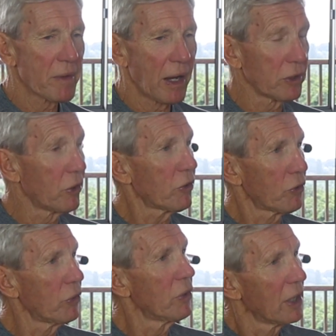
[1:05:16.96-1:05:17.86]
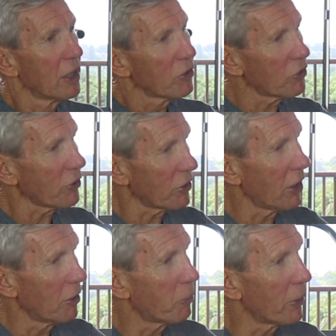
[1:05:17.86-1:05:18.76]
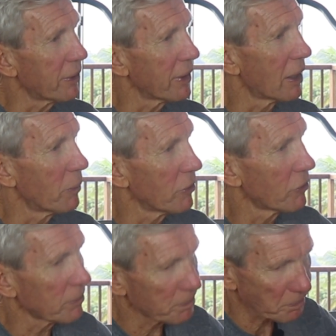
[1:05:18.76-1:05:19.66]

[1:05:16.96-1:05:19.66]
I'd got to such a low point that I was